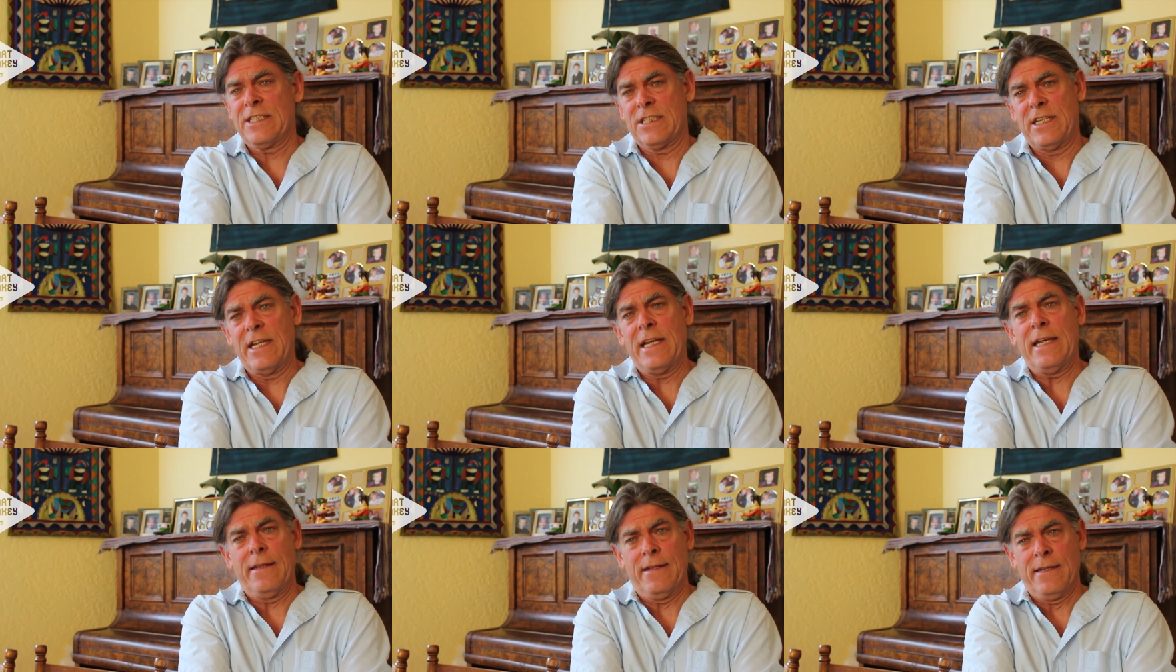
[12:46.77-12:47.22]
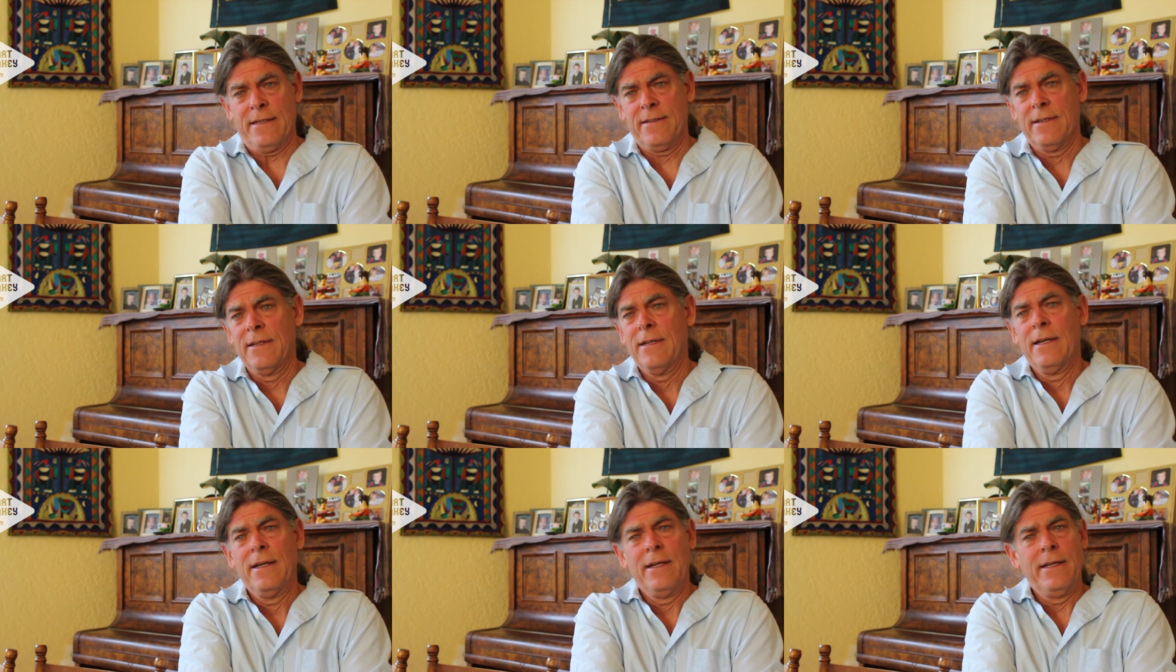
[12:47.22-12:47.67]
see that
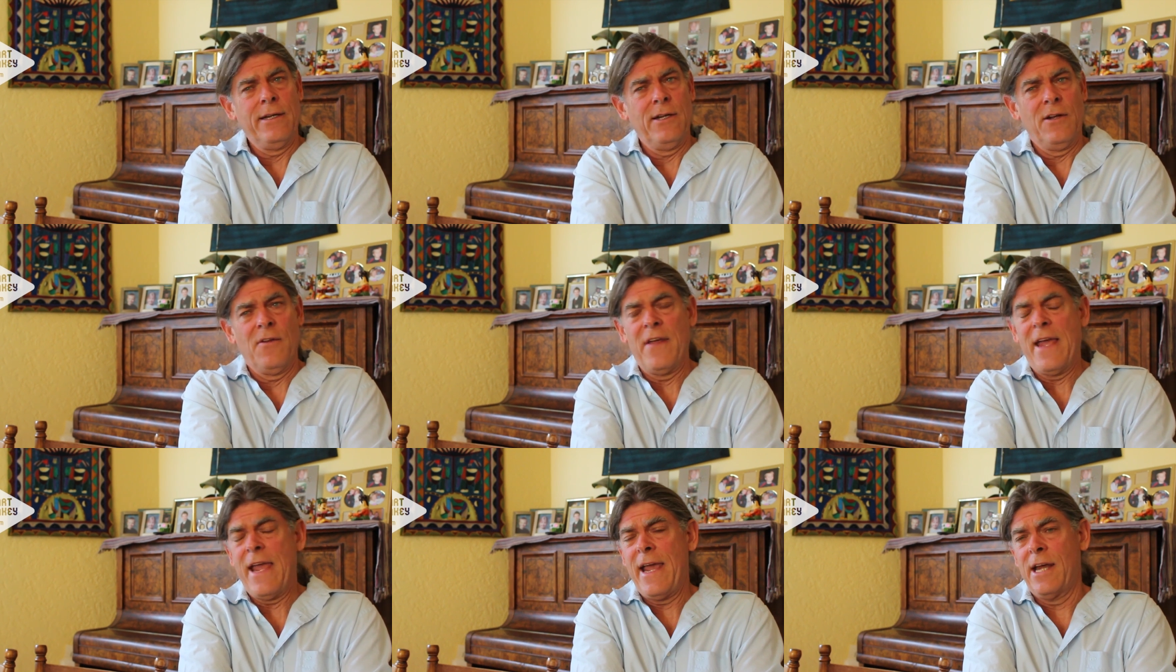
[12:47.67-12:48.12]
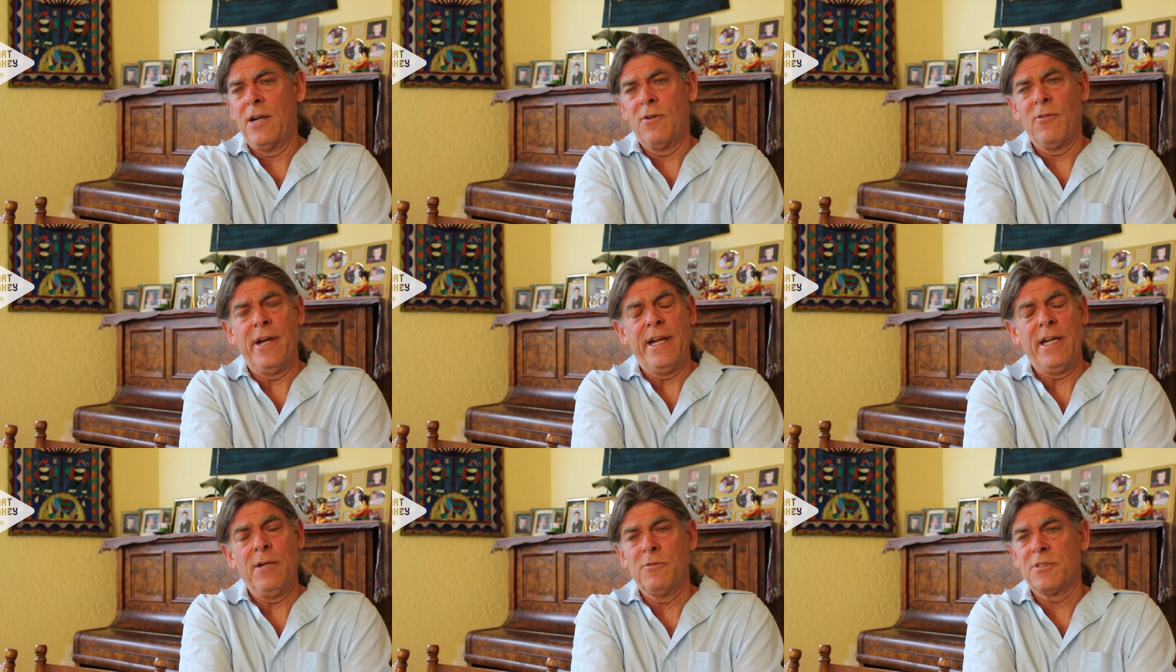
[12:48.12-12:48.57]
you know the
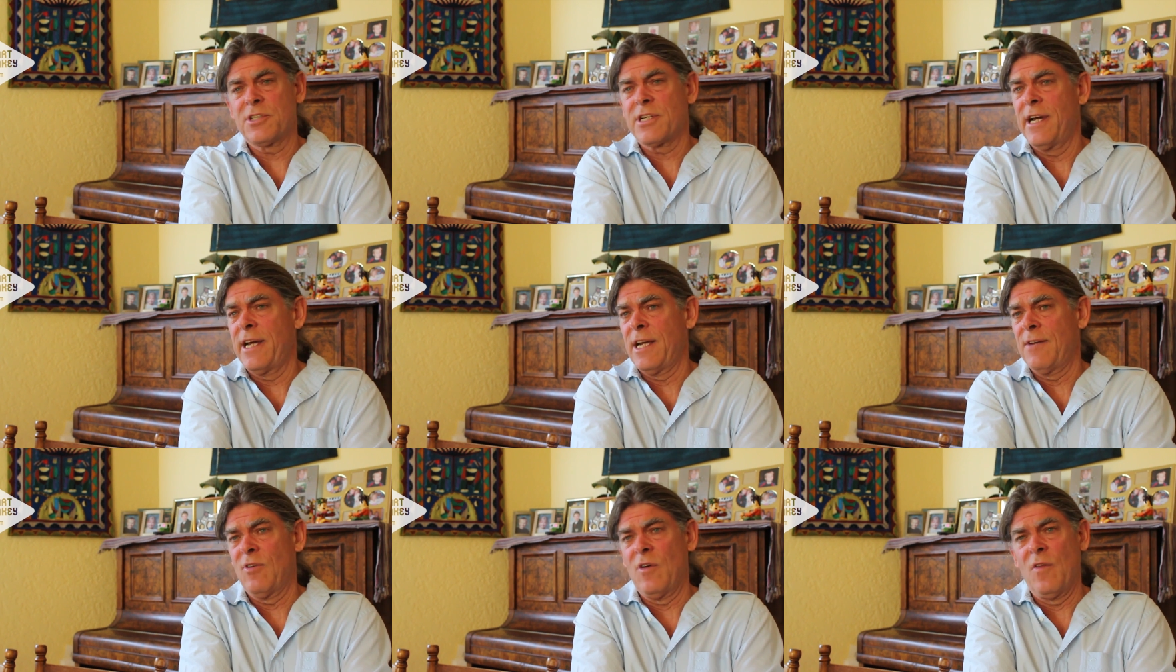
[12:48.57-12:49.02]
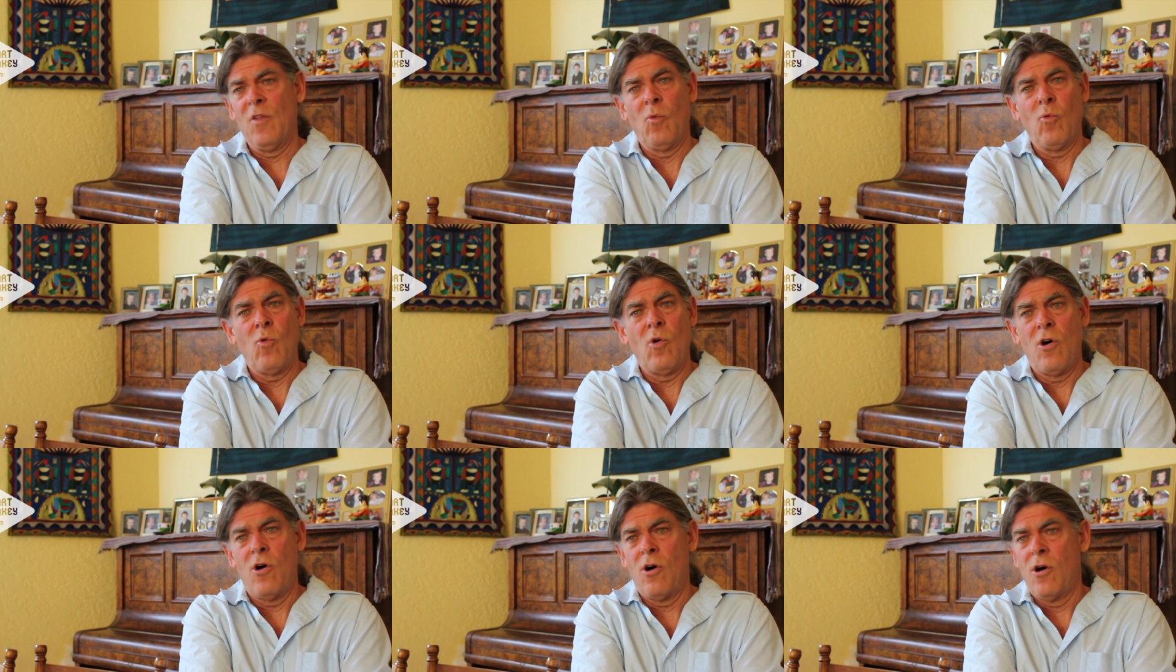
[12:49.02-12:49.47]
handwriting was kind of on the
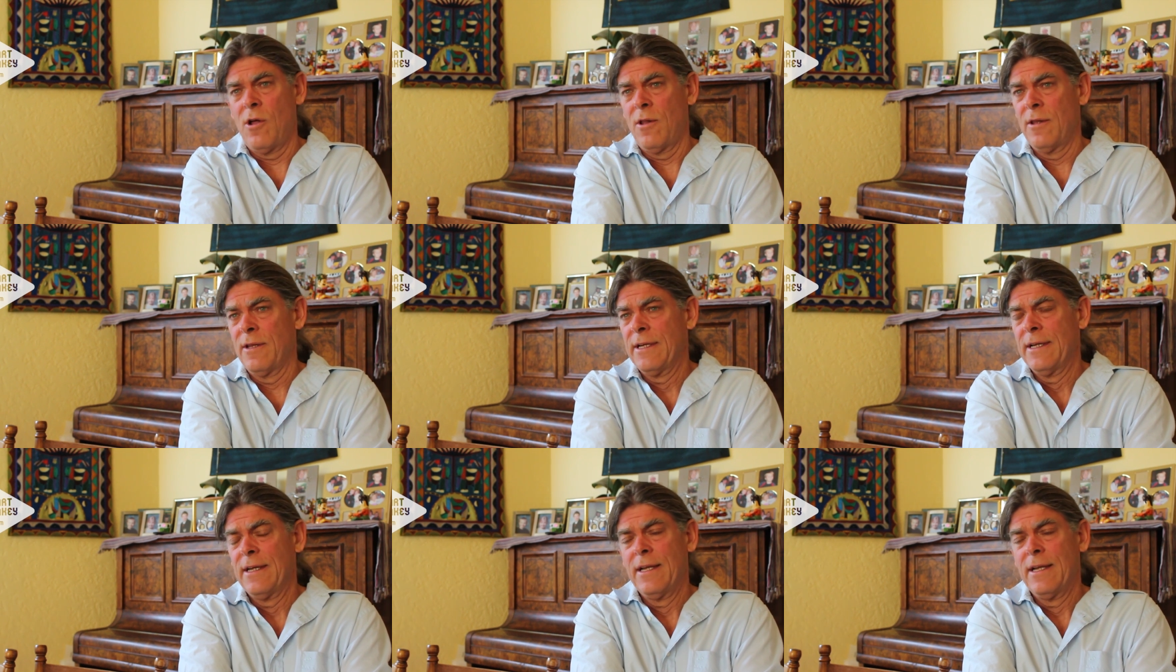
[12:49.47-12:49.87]
wall.